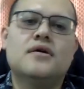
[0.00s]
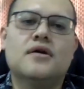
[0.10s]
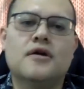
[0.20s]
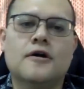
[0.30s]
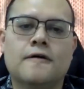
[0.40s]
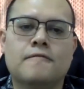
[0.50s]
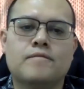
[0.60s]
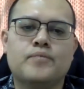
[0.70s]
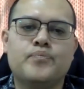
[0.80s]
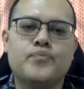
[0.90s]

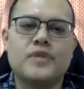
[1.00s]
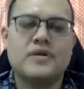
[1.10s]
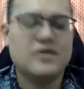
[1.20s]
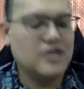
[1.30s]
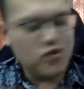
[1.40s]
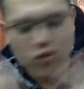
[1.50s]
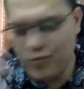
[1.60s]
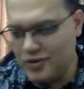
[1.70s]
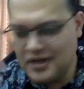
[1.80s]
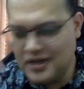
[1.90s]

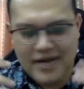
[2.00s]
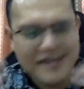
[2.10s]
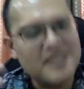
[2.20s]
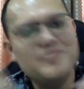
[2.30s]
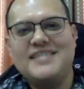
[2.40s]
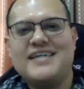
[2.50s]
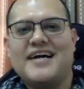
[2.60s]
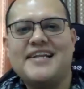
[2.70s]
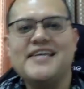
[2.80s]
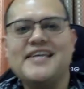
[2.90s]
although rather
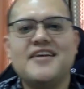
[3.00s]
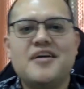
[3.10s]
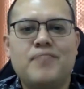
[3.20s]
bizarrely,